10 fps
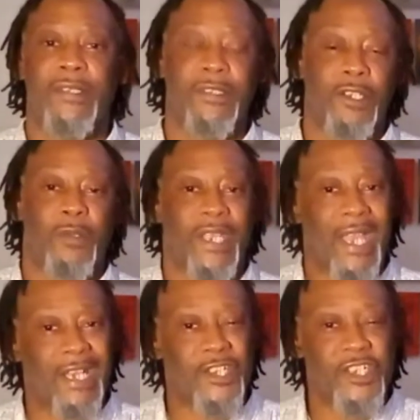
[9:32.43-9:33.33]
they
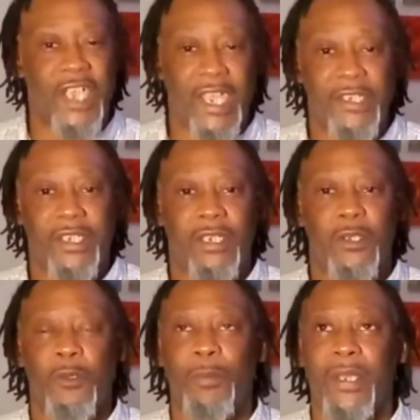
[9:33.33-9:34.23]
kind of change it a
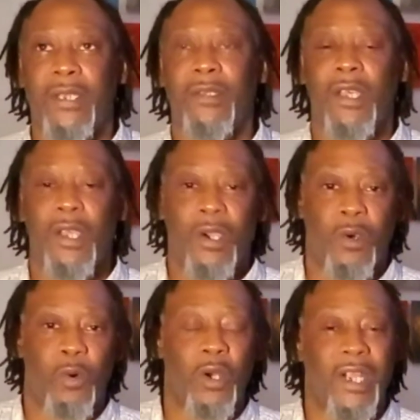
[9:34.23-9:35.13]
little bit
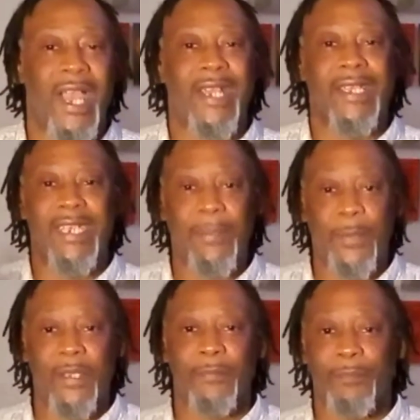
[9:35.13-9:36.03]
or kind of keep it,